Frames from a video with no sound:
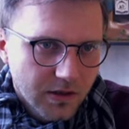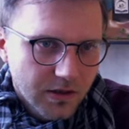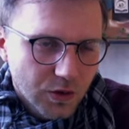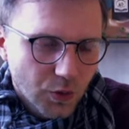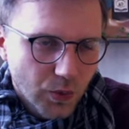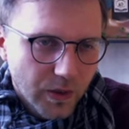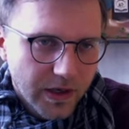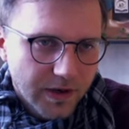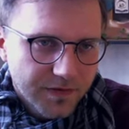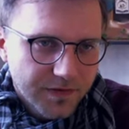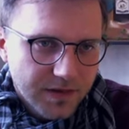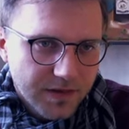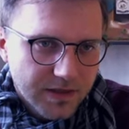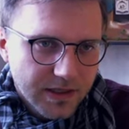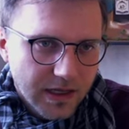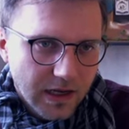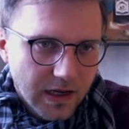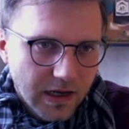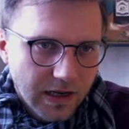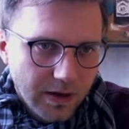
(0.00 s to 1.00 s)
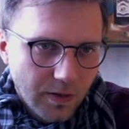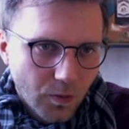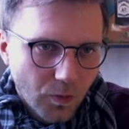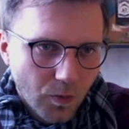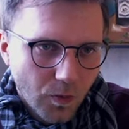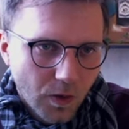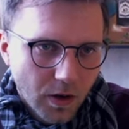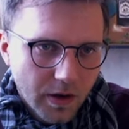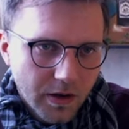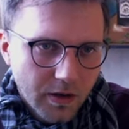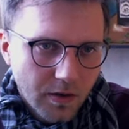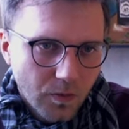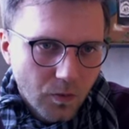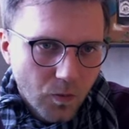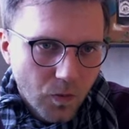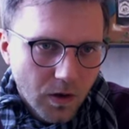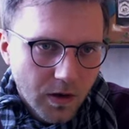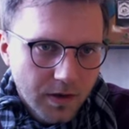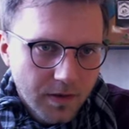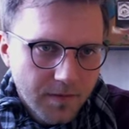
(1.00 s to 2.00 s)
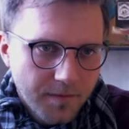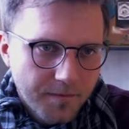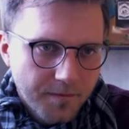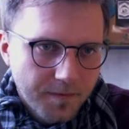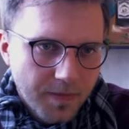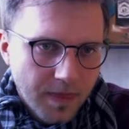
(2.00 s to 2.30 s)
So we have the scaling 1, 1